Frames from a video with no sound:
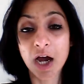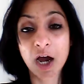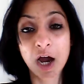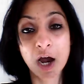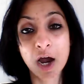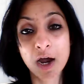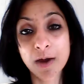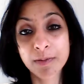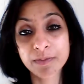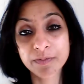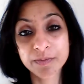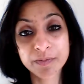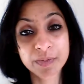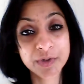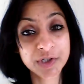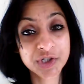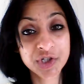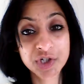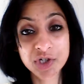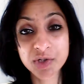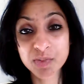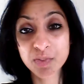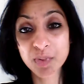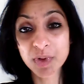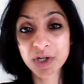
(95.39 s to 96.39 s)
Um, but
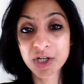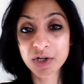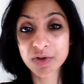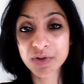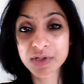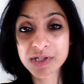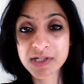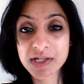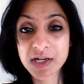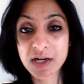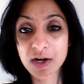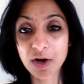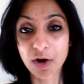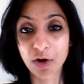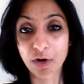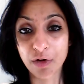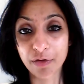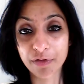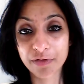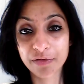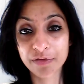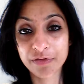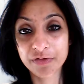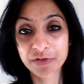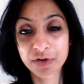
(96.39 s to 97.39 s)
just be
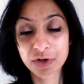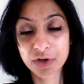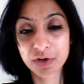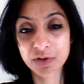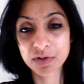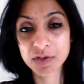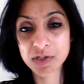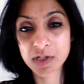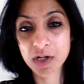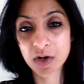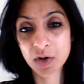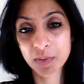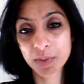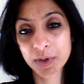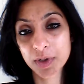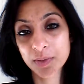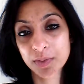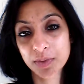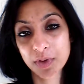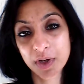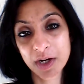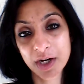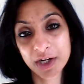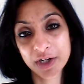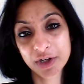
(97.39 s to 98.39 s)
yourself, you know, tell
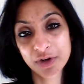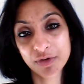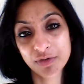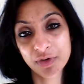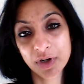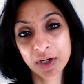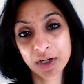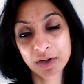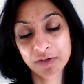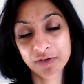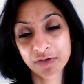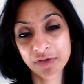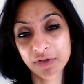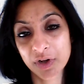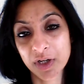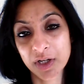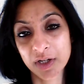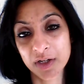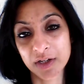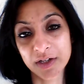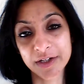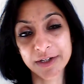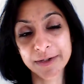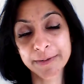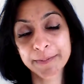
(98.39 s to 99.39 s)
people how you're really
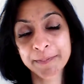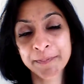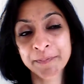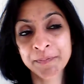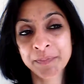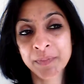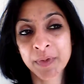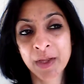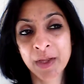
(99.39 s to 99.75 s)
feeling